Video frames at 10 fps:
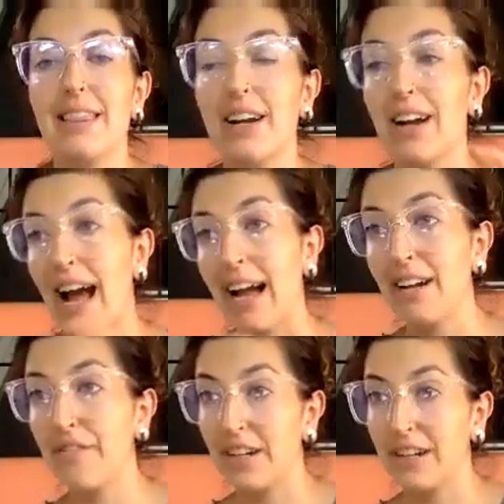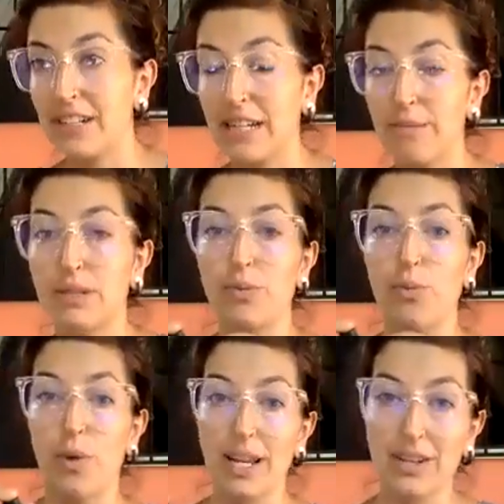They're at your fingertips
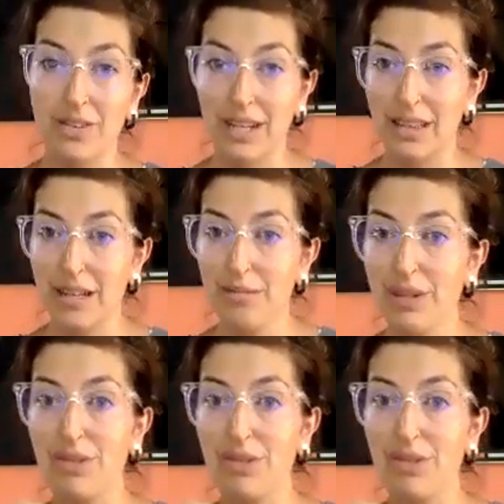when you need them.